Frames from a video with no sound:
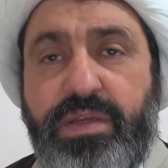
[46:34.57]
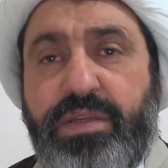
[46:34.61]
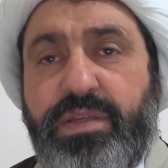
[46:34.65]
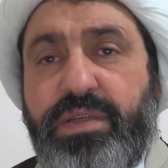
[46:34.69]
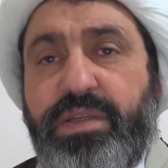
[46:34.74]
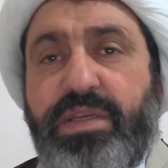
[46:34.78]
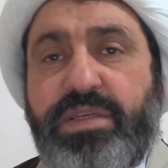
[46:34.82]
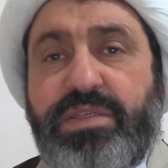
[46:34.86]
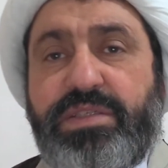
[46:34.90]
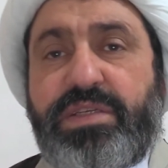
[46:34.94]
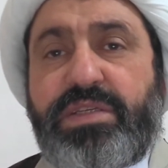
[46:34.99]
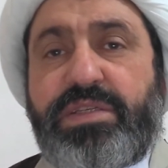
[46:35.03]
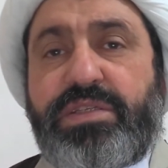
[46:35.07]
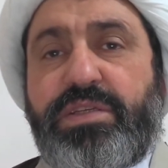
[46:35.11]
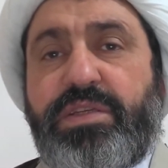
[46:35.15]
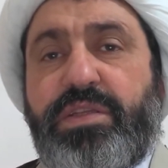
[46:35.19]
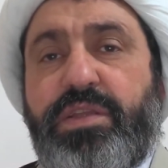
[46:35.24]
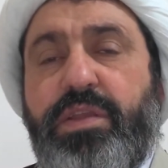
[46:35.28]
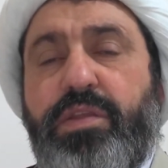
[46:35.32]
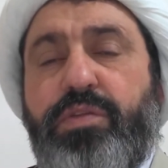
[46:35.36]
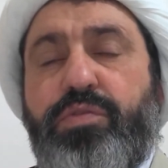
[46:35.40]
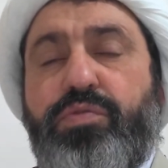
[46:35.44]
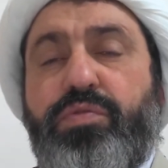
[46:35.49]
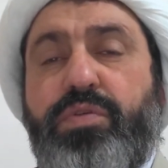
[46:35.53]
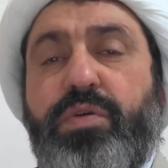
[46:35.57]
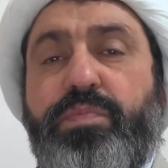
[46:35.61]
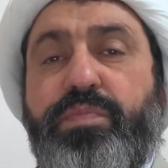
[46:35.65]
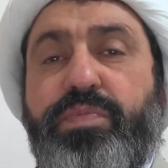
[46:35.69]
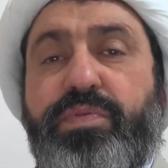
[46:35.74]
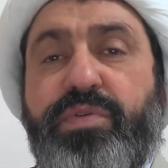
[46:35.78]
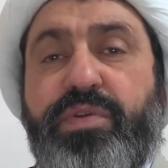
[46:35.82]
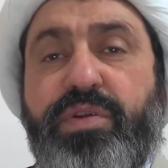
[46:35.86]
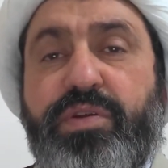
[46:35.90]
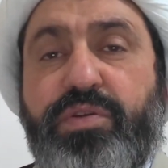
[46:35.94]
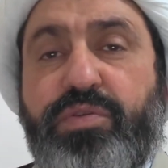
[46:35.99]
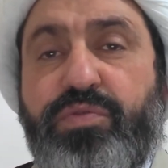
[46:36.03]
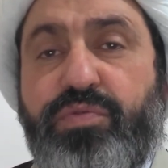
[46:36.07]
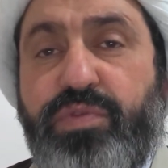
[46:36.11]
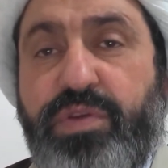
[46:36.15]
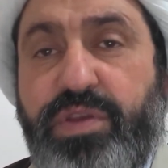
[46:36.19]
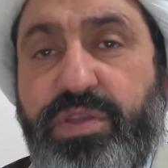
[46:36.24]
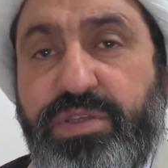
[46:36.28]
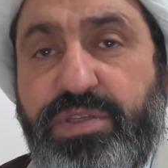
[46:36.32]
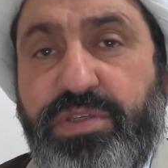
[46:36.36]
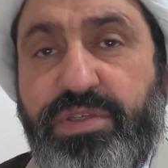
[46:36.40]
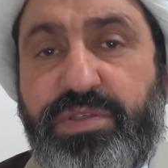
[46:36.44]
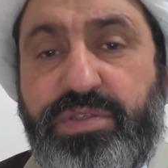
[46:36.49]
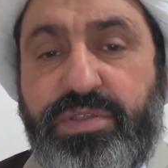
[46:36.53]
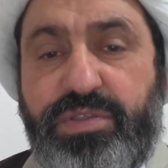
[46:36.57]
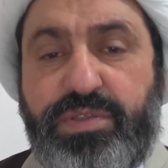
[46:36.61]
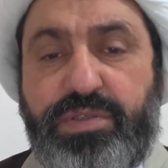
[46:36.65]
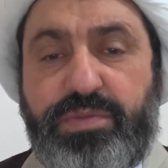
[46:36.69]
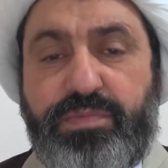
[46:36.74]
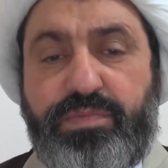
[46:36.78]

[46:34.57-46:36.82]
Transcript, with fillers: necessity to the prerequisites